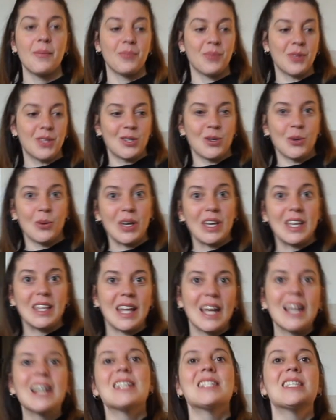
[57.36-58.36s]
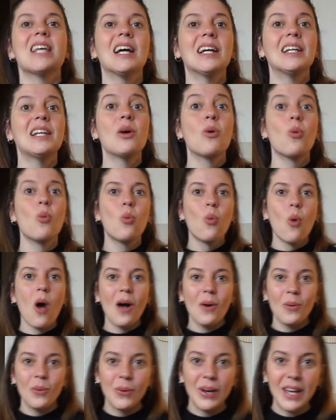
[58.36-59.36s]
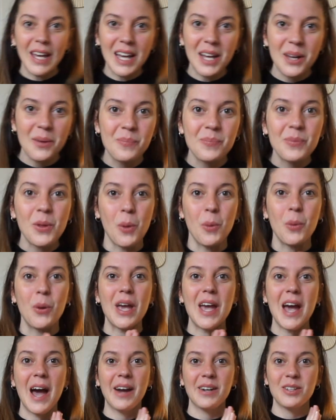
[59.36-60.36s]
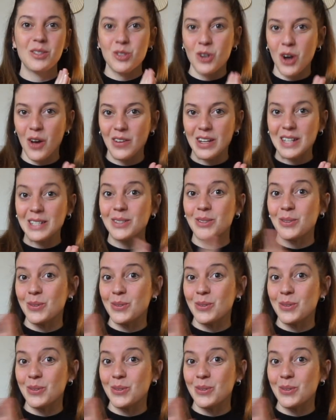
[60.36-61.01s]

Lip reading: So in exactly 1 week we are traveling to